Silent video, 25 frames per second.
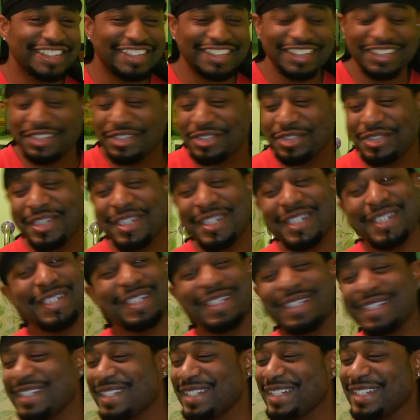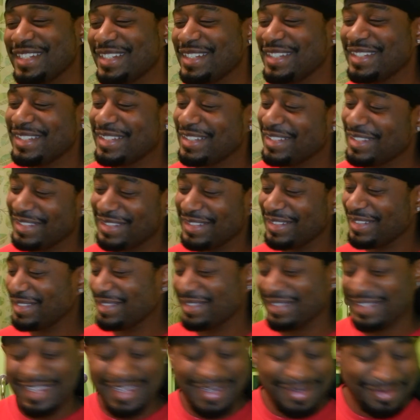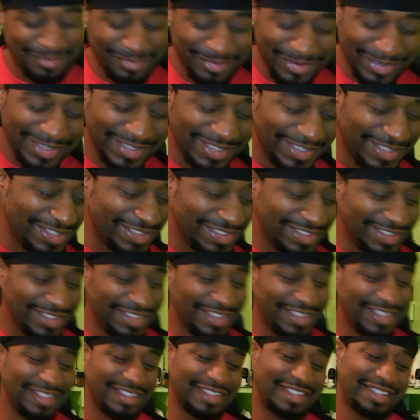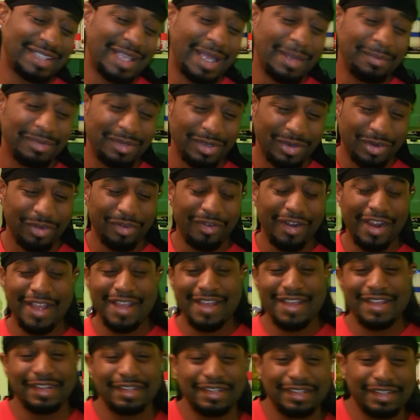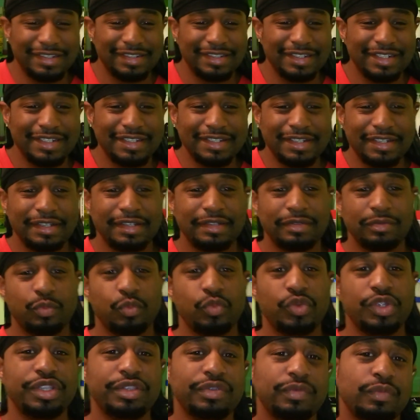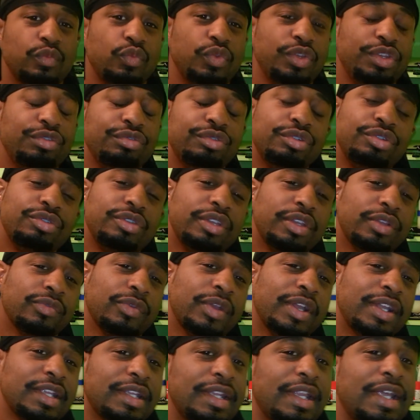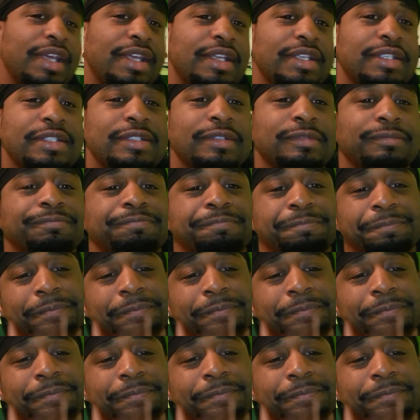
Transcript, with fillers: so, hey, bro, it, it, stop the crying. And then when when you do get recognized,